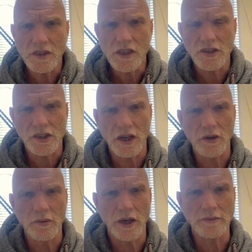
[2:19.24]
So
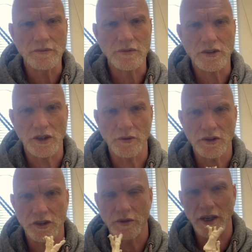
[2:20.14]

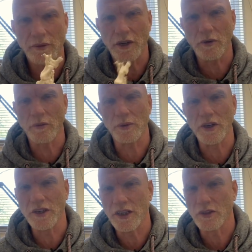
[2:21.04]
now we know what a
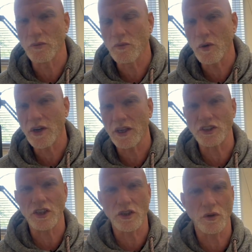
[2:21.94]
bunion is. What
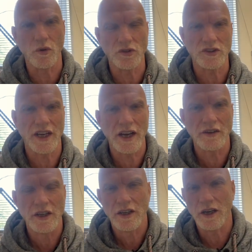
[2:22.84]
actually causes
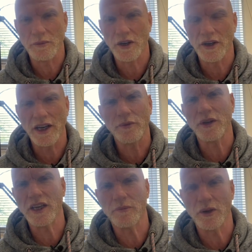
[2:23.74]
a bunion? How do we
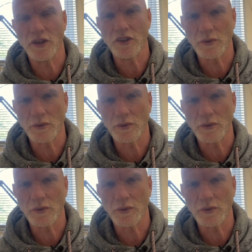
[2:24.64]
get bunions?